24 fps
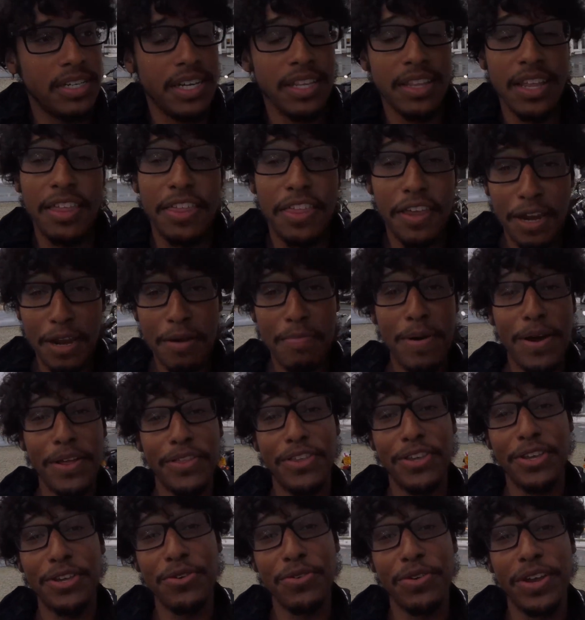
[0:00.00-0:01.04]
The thing about
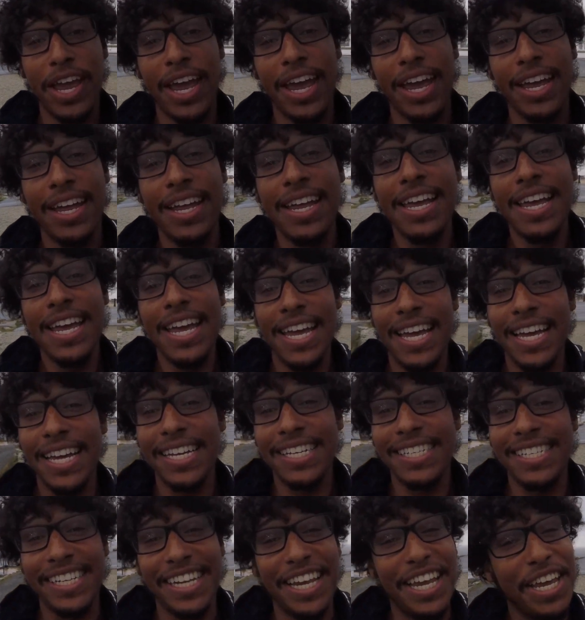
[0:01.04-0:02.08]
the UK
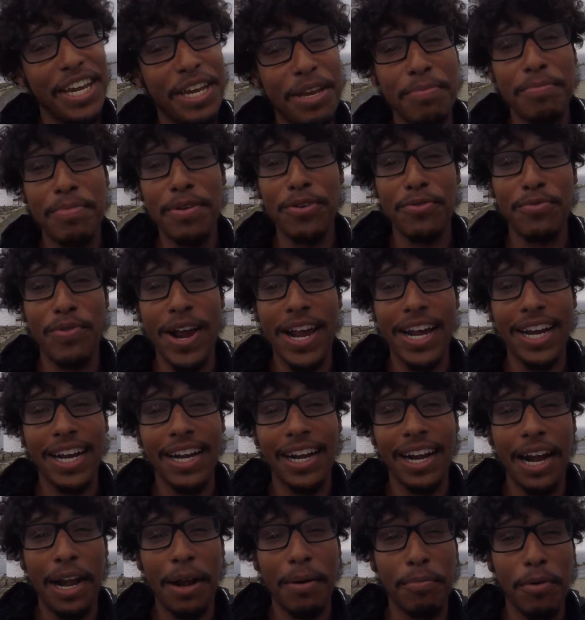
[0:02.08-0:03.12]
is it can be raining
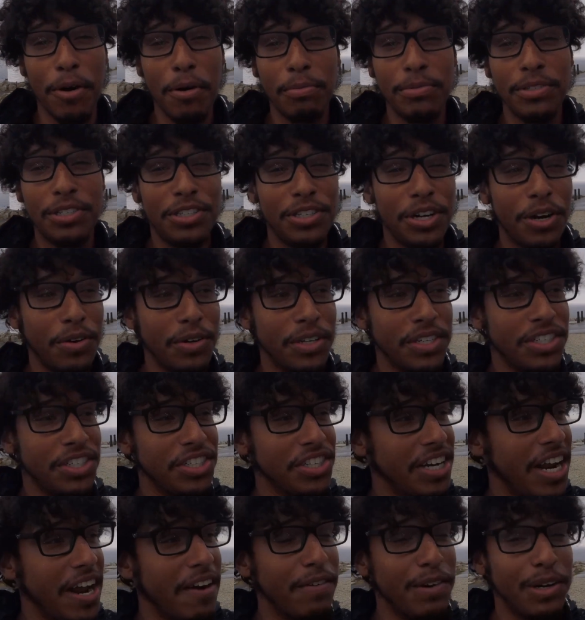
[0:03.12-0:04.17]
at a moment's notice. You
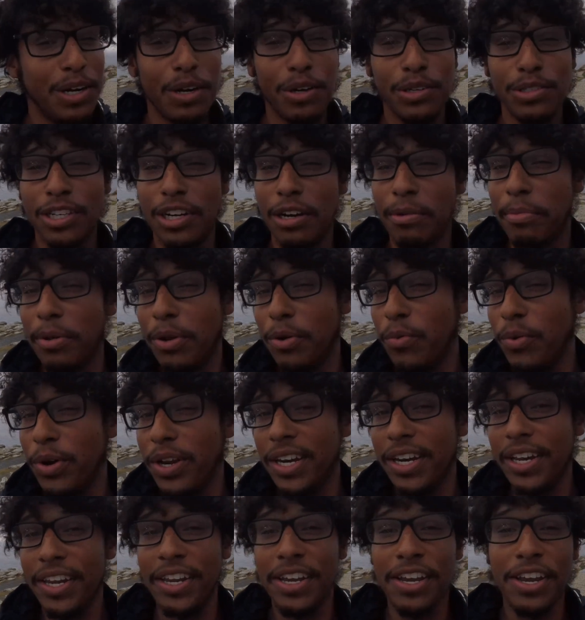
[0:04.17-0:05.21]
never know it's going to be
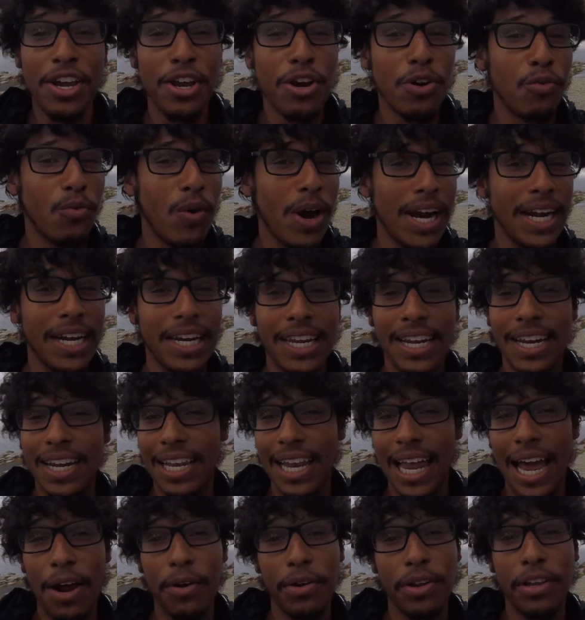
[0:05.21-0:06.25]
windy, rainy,
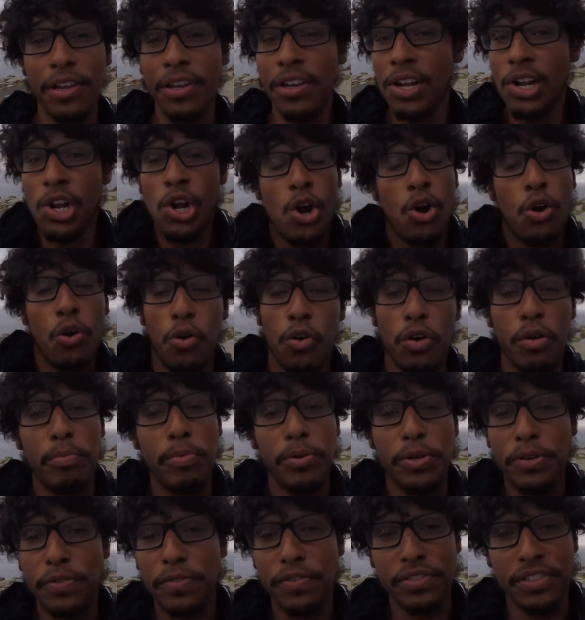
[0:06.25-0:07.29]
cloudy, or a
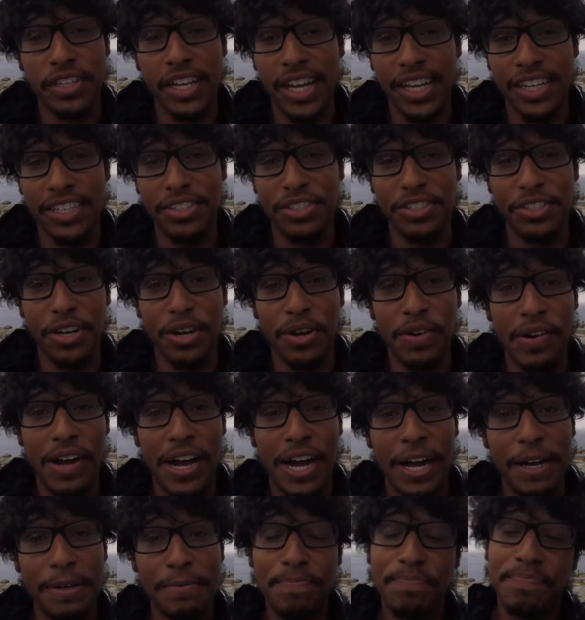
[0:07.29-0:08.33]
beautiful day. So
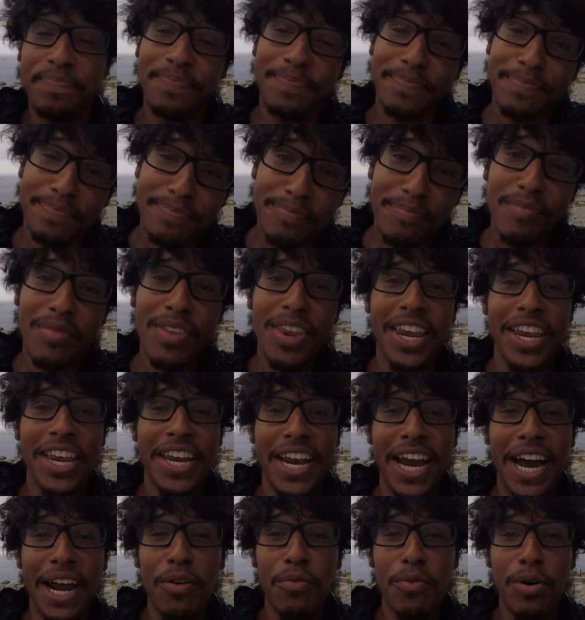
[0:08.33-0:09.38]
you
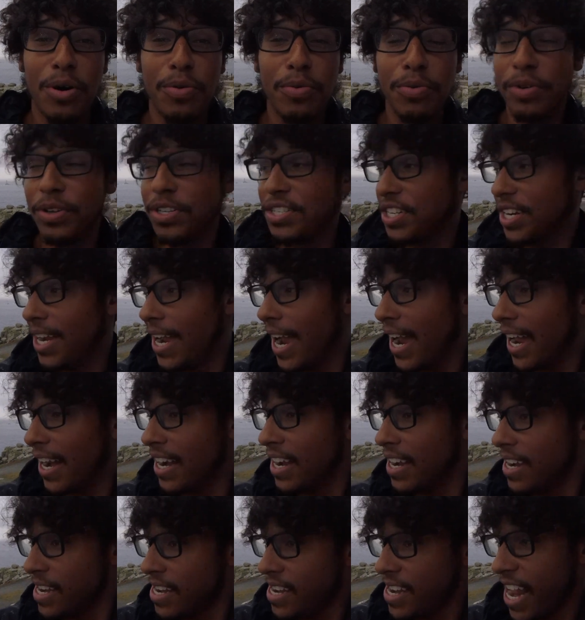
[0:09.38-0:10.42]
got to work with what you got,
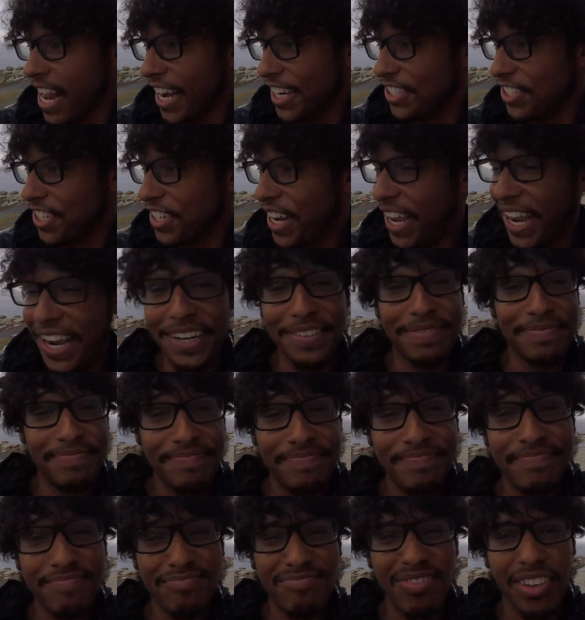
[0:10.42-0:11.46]
and today
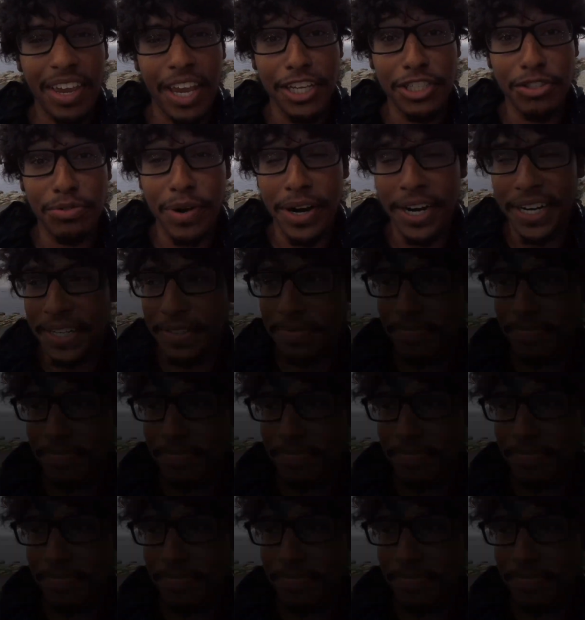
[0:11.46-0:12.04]
it's raining.